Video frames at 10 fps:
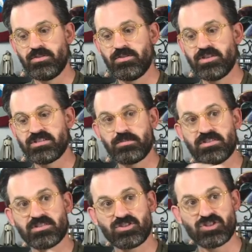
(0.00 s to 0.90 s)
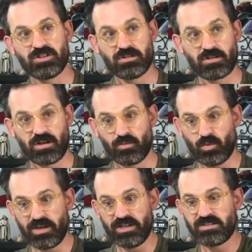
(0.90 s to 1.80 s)
this position on
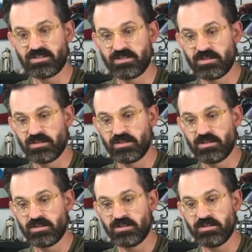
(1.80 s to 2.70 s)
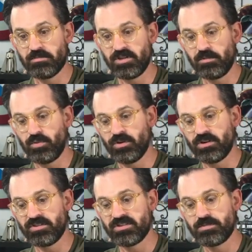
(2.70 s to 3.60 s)
white and the middle board
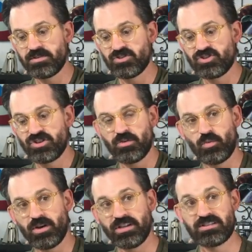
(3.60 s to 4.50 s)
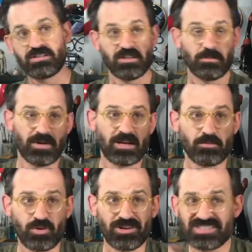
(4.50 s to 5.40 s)
and this position on white on the bottom
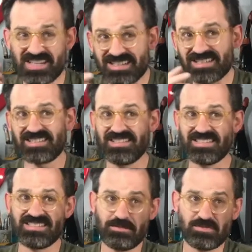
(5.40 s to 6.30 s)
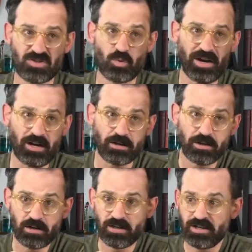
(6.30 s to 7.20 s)
board are technically the same square,
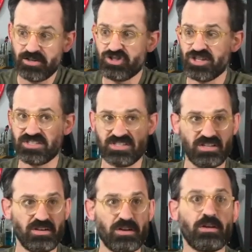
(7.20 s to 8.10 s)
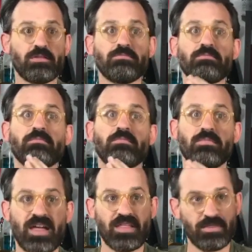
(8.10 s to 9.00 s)
just in
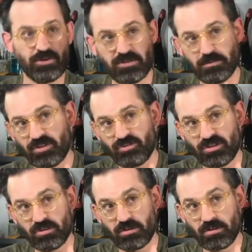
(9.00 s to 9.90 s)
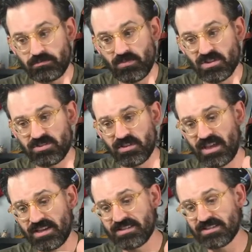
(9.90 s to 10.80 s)
that third dimension. So
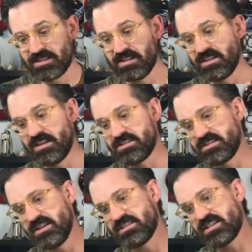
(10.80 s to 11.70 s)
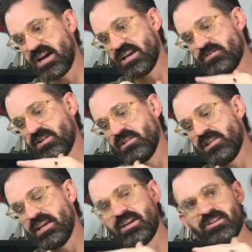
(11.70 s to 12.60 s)
that is, it, it's, it's kind of a
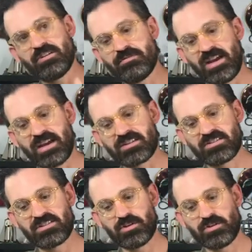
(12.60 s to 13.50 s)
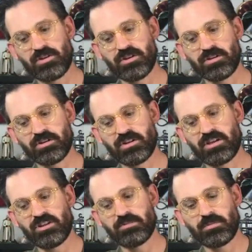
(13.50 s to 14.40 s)
layered effect. So your
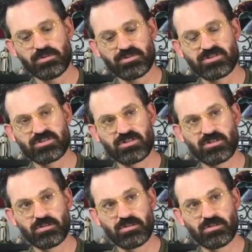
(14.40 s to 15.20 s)
innermost